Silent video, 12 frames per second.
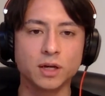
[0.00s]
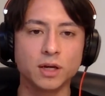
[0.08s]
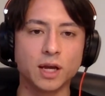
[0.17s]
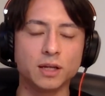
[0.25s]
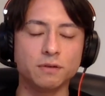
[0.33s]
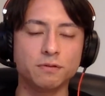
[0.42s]

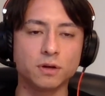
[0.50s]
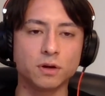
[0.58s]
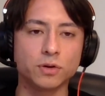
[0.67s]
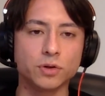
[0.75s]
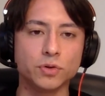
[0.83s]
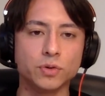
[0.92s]
And if you
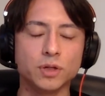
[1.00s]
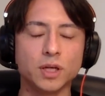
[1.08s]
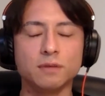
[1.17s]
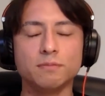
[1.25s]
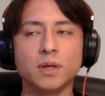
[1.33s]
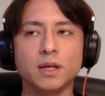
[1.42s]

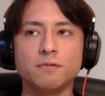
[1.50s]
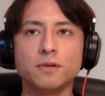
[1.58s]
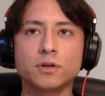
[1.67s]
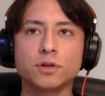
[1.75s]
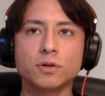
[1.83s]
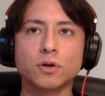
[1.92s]

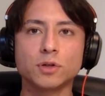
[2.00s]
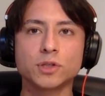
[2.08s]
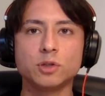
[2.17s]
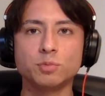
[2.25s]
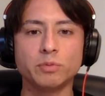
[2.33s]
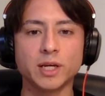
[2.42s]
Google
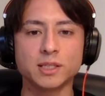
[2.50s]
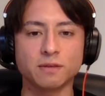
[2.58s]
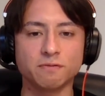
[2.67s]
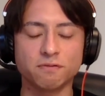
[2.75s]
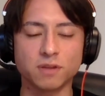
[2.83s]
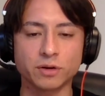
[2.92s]
Supabase
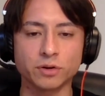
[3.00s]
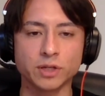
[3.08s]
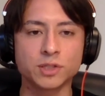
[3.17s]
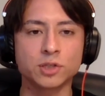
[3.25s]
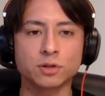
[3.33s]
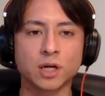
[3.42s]
and Flutter,
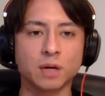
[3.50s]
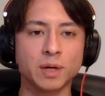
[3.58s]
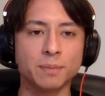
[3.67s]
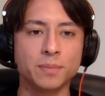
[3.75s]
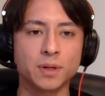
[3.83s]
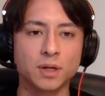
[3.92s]
it should come
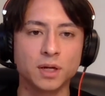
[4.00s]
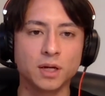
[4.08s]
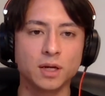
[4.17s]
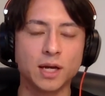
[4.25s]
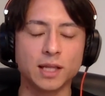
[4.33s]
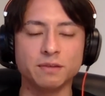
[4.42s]
up
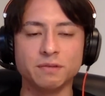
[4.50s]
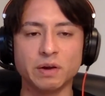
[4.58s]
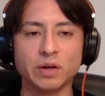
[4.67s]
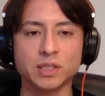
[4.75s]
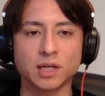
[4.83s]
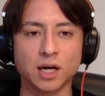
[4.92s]
at the
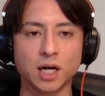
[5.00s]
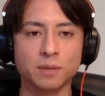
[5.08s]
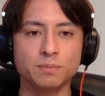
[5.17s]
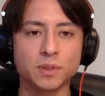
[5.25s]
very top.